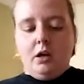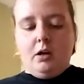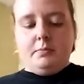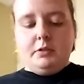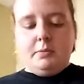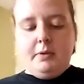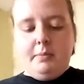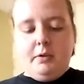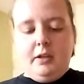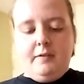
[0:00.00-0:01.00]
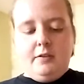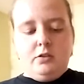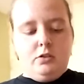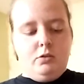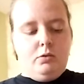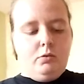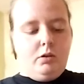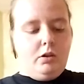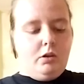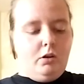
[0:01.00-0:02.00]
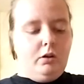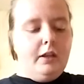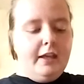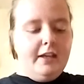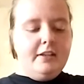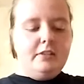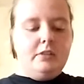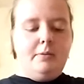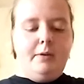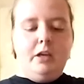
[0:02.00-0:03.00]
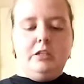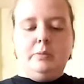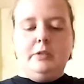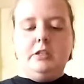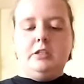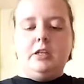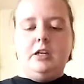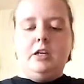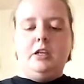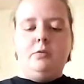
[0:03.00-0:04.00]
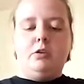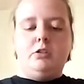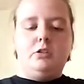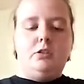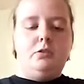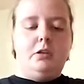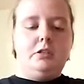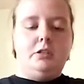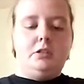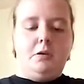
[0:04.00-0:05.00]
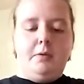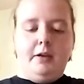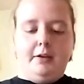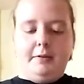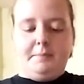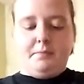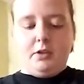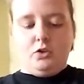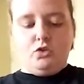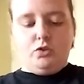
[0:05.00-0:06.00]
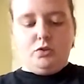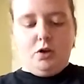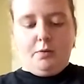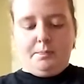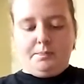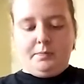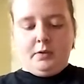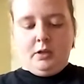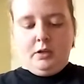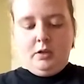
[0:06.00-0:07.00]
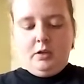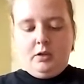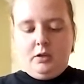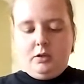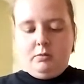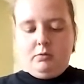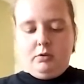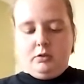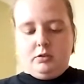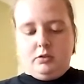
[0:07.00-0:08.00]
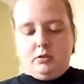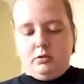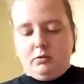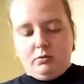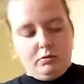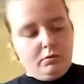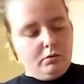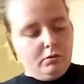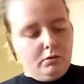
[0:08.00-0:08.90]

Um, some people even do their legs. My husband decided he wants to do his stomach. So, I'm going to